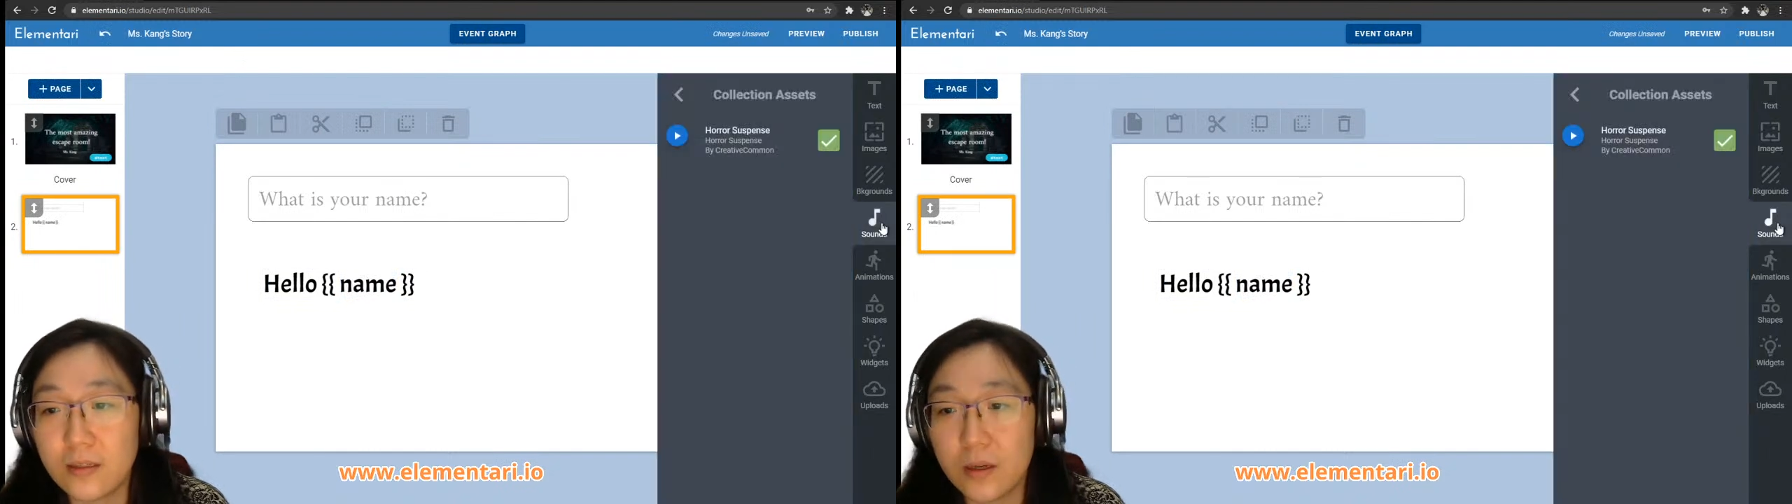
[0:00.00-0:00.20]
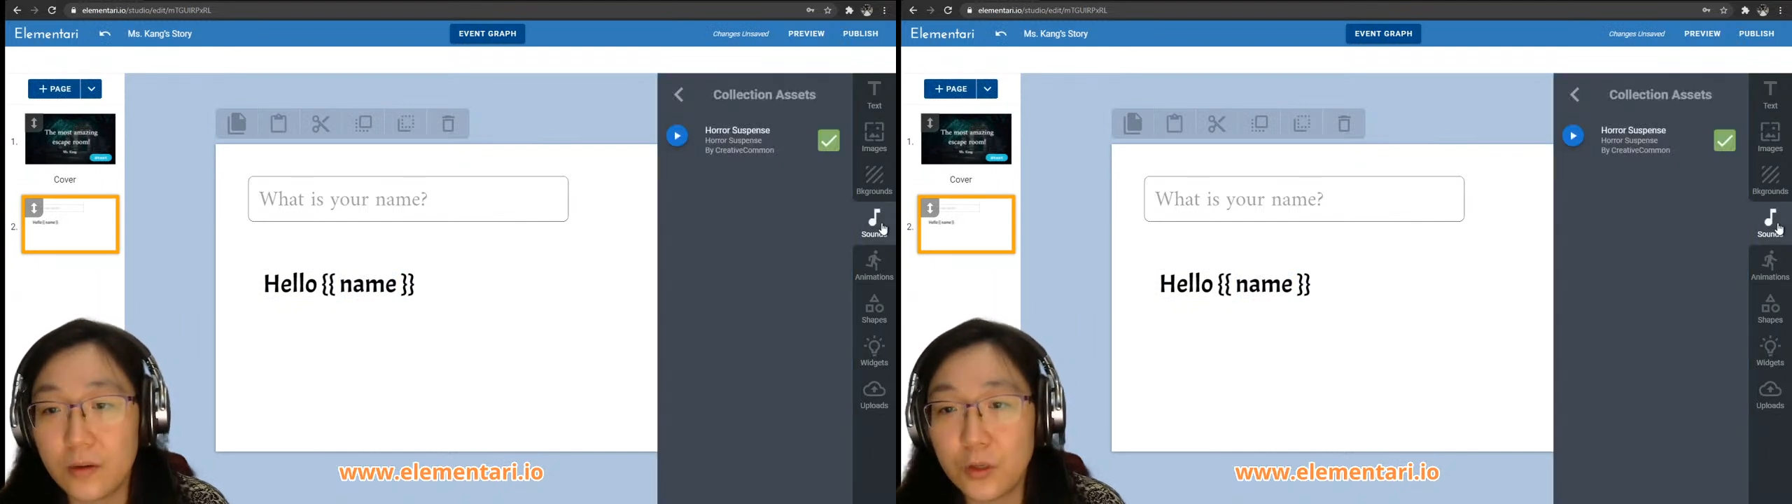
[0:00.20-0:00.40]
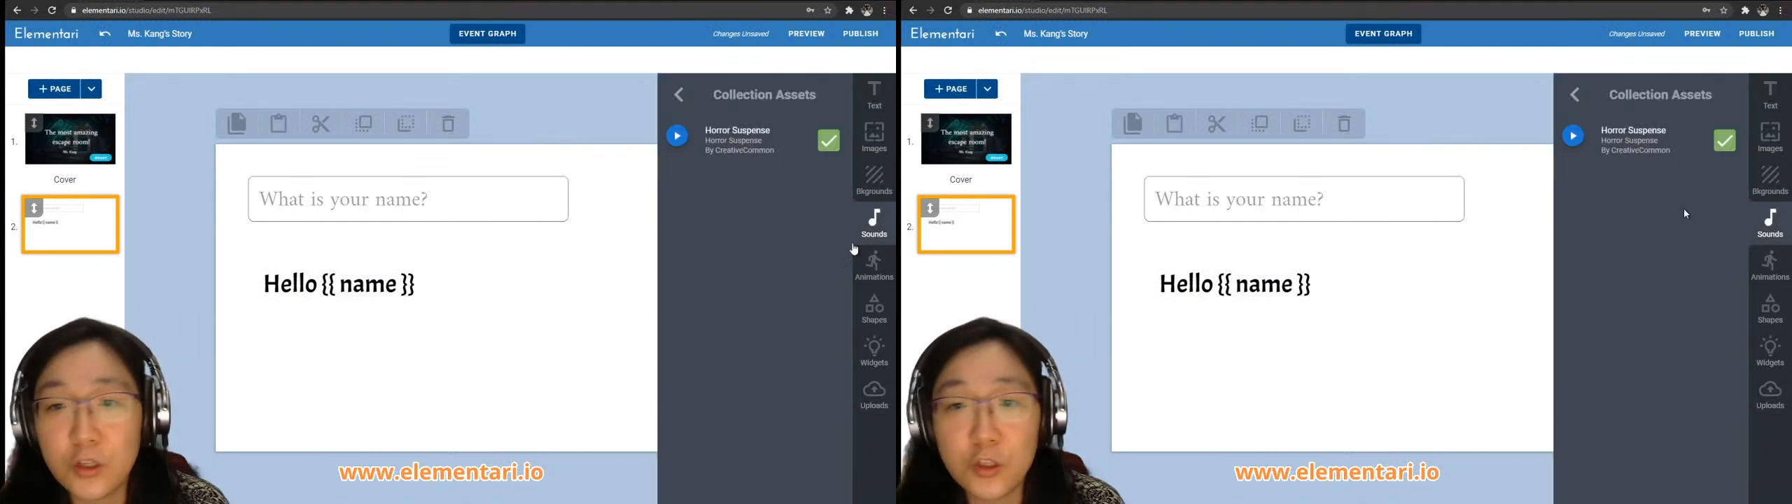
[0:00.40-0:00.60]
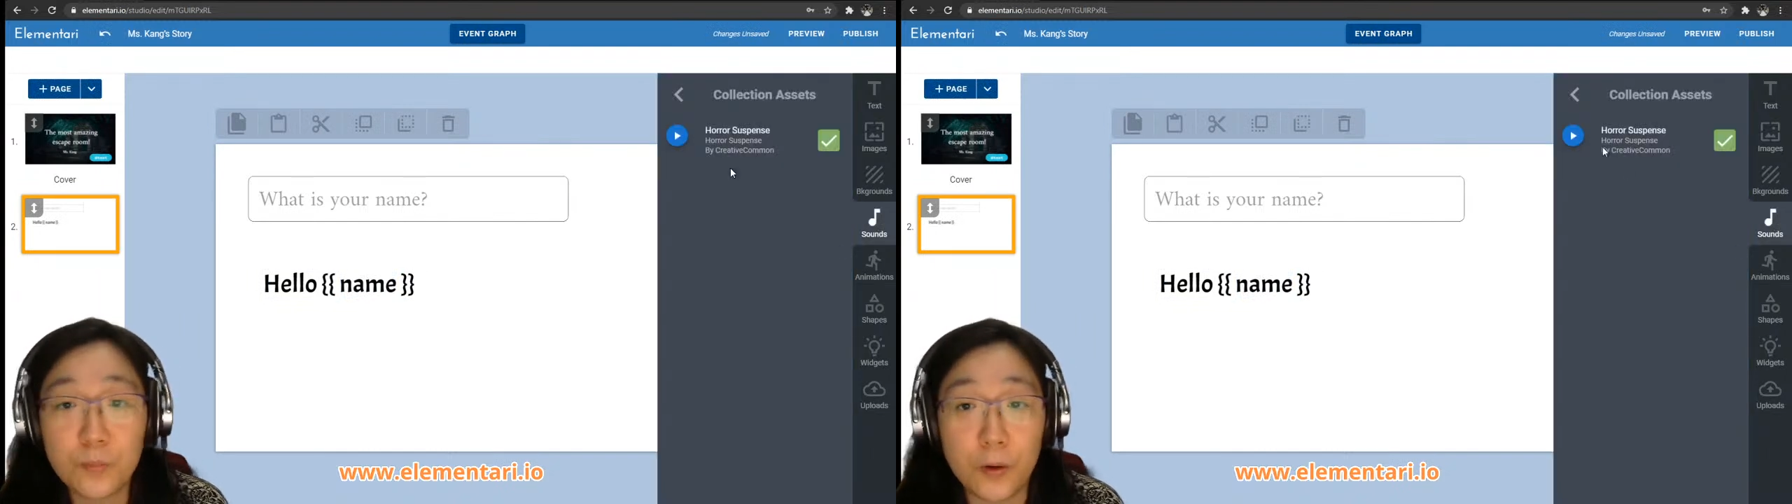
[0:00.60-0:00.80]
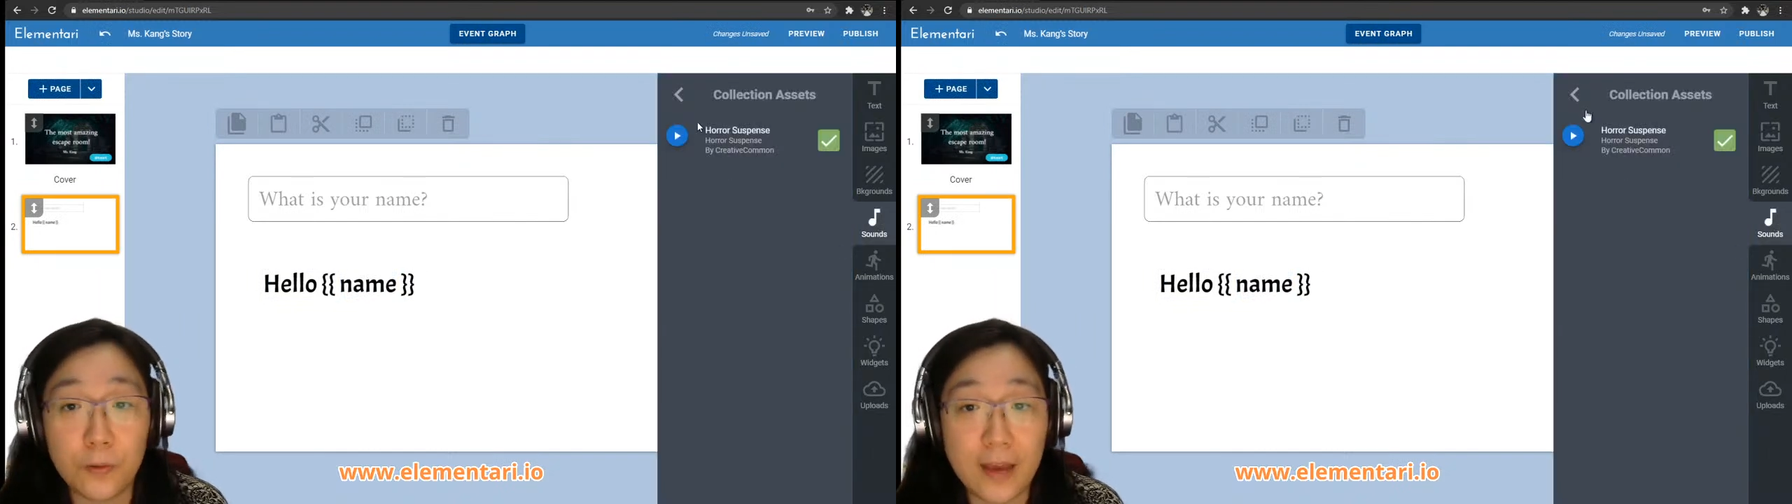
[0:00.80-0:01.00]
So you could do
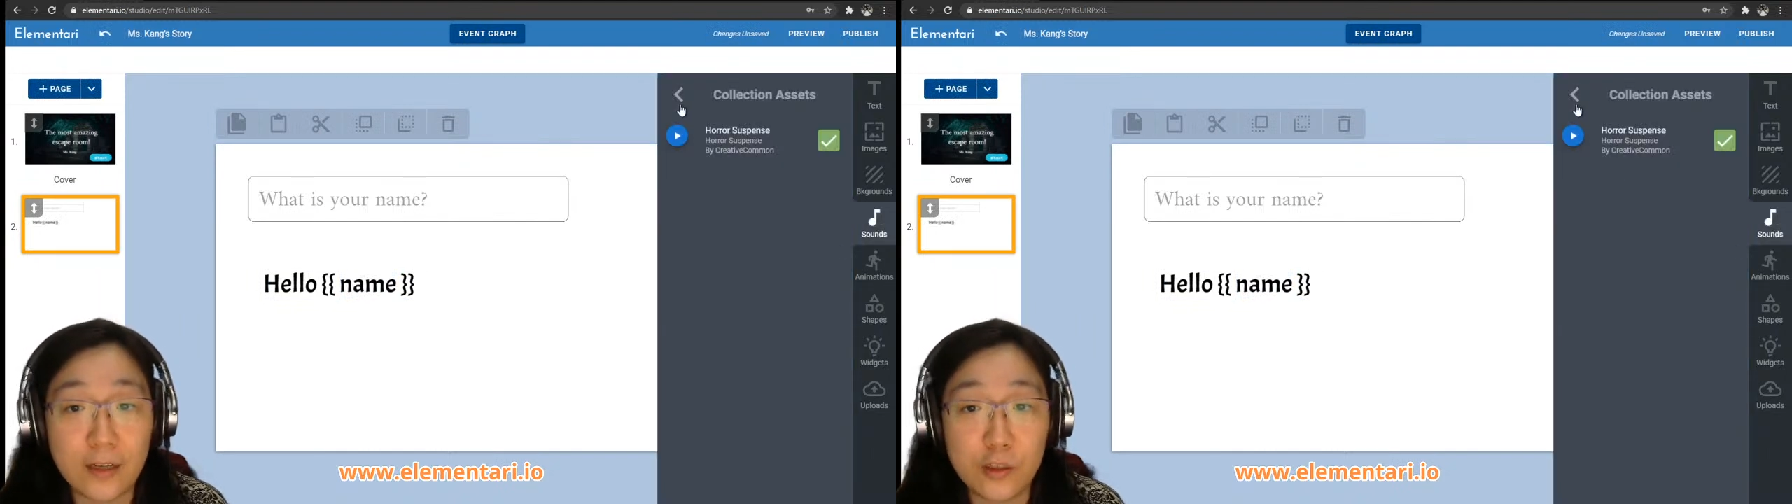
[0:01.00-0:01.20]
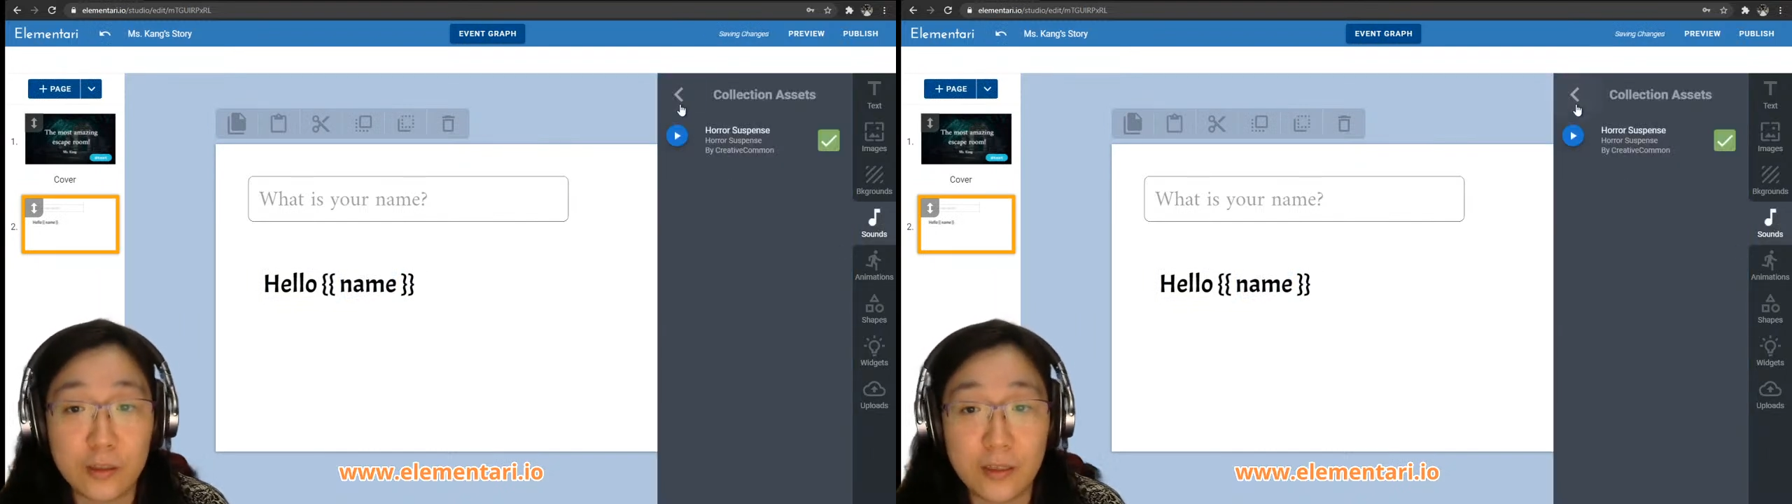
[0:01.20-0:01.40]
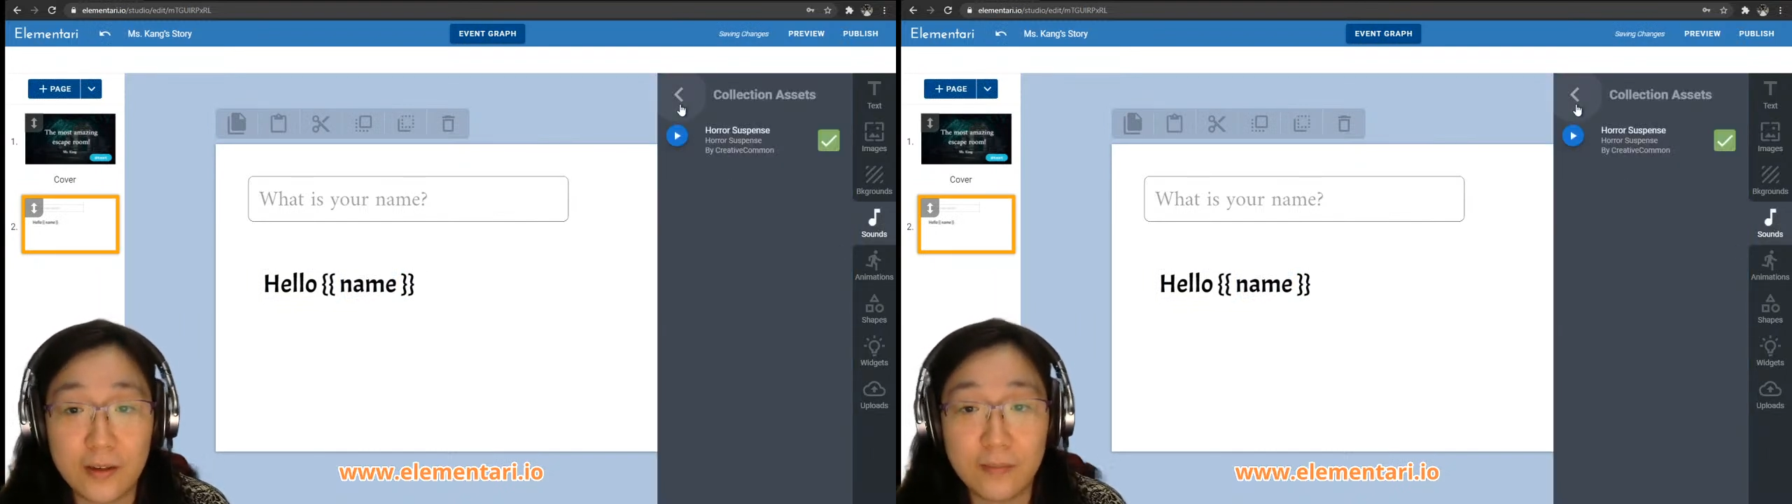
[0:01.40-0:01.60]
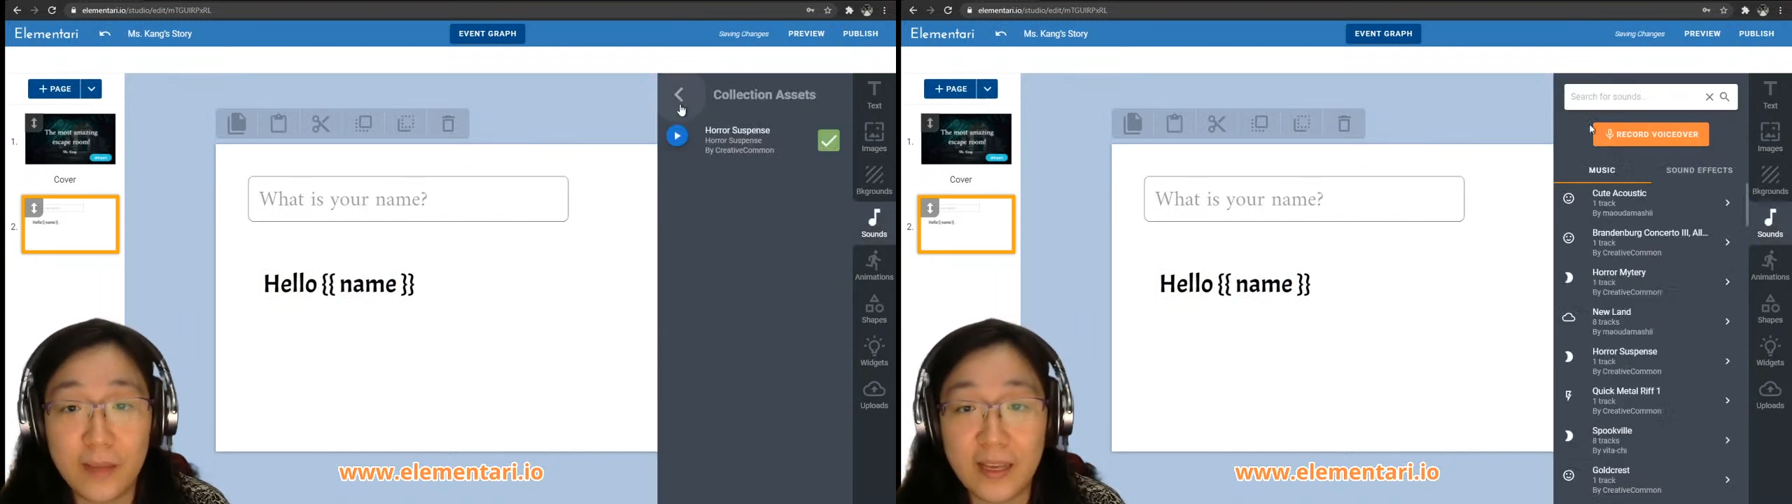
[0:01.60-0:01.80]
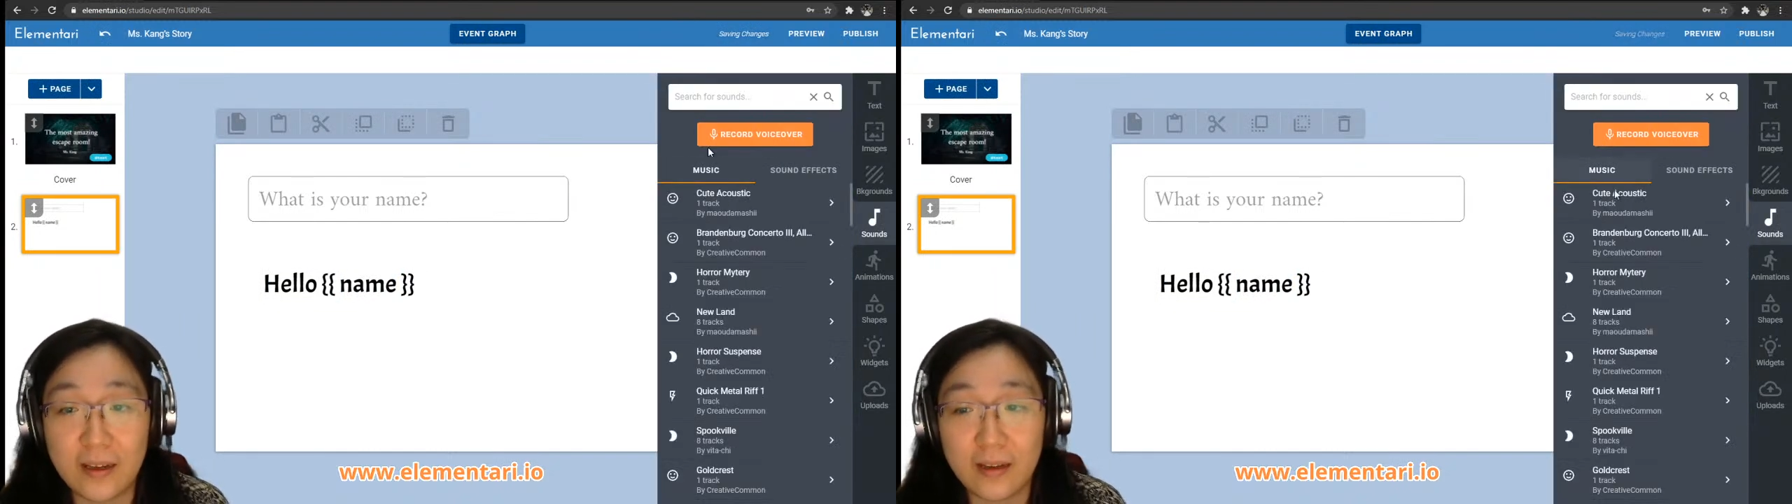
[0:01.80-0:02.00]
both, actually. You can
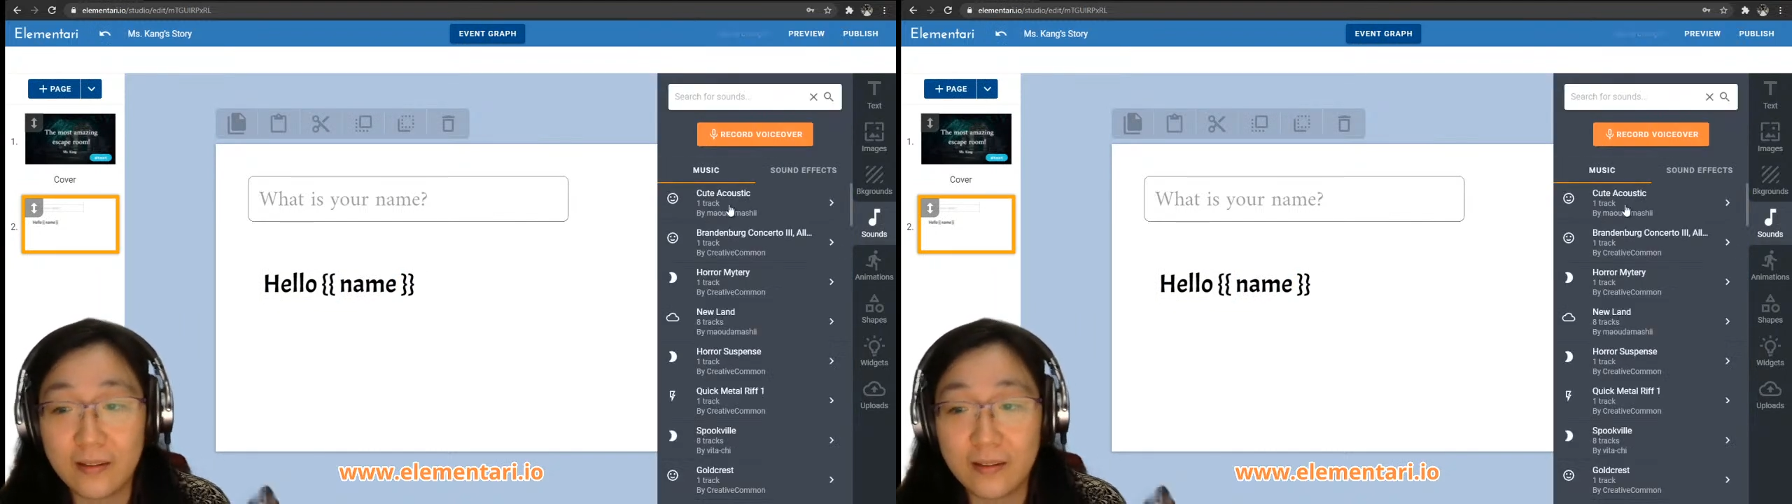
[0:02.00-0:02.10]
make